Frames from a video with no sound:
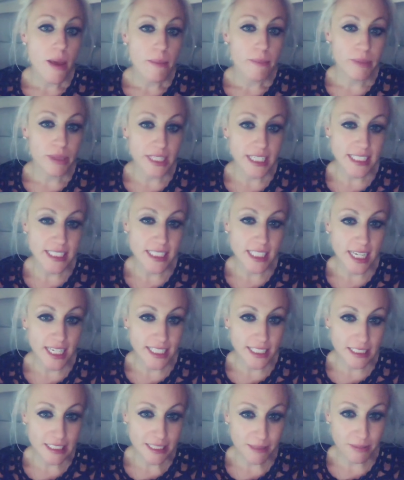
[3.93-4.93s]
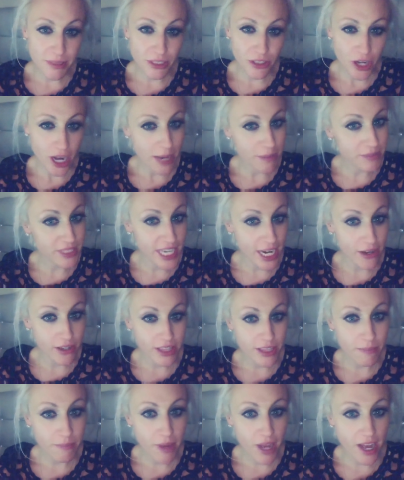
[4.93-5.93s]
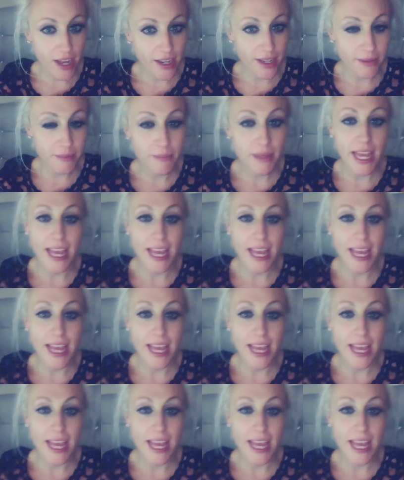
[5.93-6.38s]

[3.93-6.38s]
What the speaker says: Please like and subscribe down at the bottom